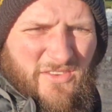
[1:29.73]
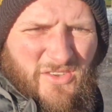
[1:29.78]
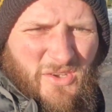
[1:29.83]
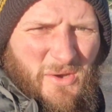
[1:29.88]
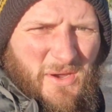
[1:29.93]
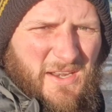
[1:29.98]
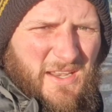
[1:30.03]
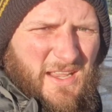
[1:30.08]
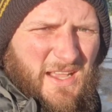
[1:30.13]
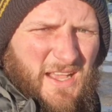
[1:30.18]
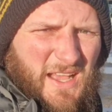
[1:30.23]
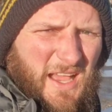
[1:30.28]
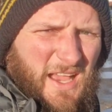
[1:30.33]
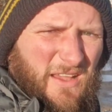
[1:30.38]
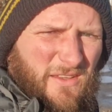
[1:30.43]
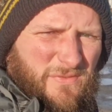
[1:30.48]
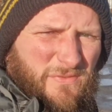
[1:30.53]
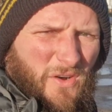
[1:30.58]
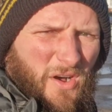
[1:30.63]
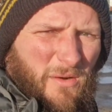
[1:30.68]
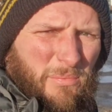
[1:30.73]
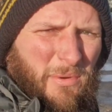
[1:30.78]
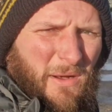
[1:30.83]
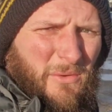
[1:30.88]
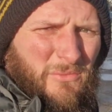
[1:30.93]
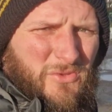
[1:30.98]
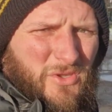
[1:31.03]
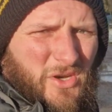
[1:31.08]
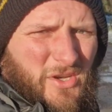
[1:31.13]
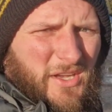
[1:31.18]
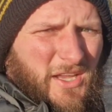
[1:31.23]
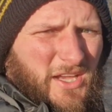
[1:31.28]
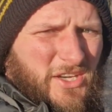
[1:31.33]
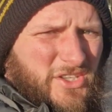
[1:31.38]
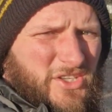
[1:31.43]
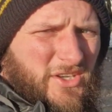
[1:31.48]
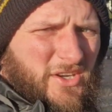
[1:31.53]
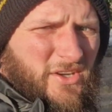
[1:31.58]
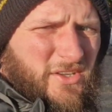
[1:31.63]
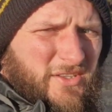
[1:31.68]
or so in. It's £4
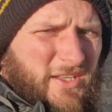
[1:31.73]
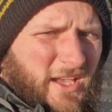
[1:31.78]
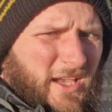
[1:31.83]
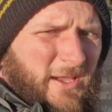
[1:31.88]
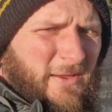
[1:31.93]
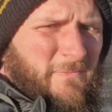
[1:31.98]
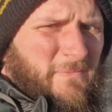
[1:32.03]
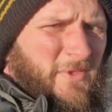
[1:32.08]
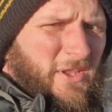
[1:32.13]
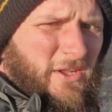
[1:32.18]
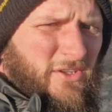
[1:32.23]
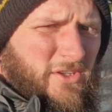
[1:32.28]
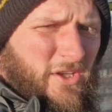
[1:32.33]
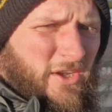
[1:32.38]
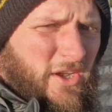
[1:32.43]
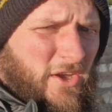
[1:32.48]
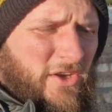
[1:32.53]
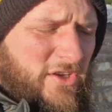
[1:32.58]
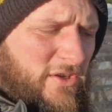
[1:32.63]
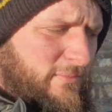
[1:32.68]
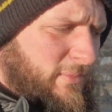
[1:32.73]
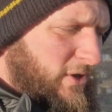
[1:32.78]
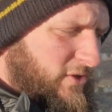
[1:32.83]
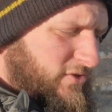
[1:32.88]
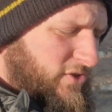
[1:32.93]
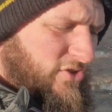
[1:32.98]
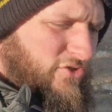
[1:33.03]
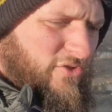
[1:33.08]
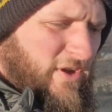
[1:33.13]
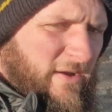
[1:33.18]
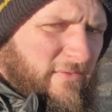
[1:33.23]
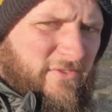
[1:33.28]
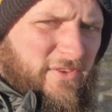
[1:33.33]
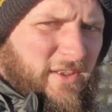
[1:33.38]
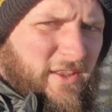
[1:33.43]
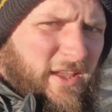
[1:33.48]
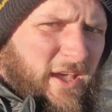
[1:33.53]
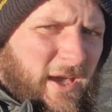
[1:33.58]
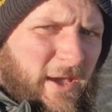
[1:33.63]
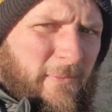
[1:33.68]
donation all day, little donation box as you drive into
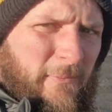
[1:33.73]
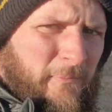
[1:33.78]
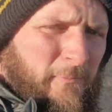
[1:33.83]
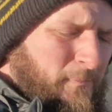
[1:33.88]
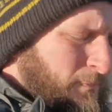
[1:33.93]
the gate.